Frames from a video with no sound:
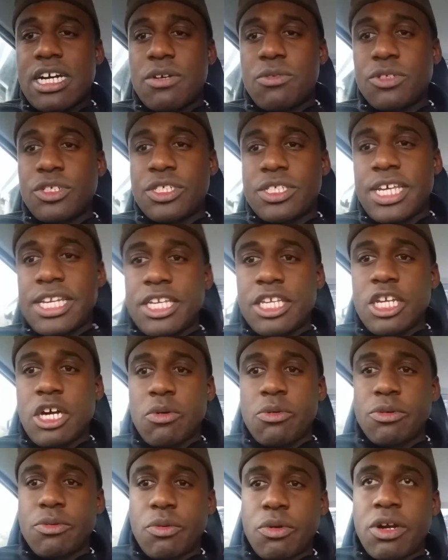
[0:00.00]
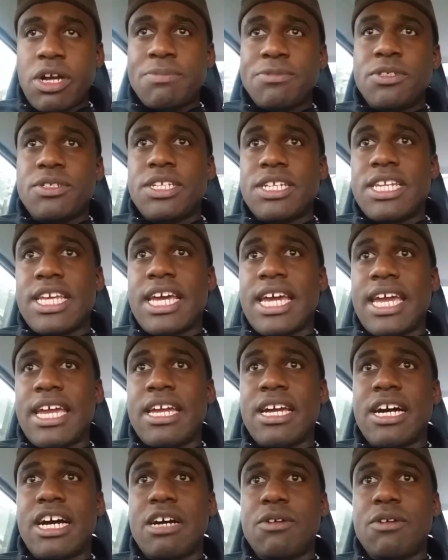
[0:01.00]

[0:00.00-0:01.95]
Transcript: We're just letting you know what we're up to today.